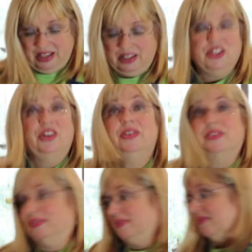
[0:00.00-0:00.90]
you
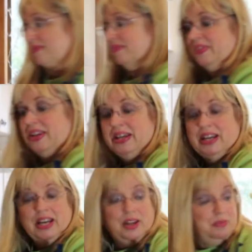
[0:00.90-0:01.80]
don't.
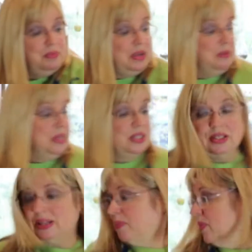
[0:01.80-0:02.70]
It
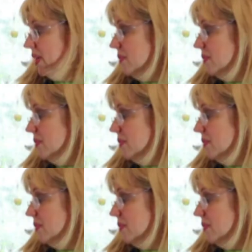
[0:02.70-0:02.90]
mixes up really,